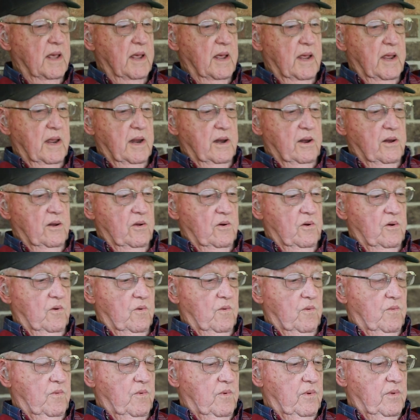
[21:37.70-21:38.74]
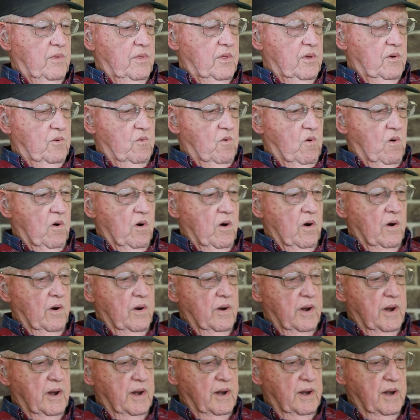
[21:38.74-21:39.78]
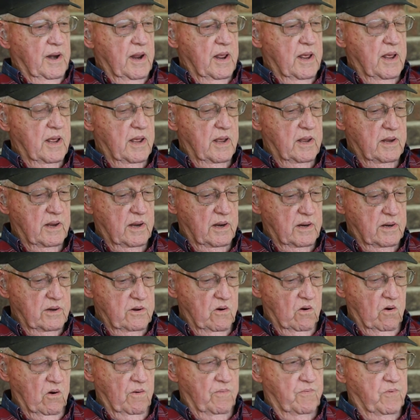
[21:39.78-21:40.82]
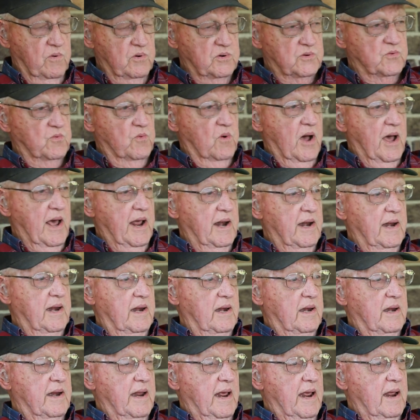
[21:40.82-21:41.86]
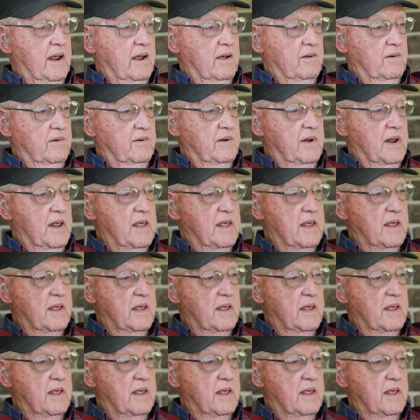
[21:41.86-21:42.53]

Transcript: And the war in Europe was winding down,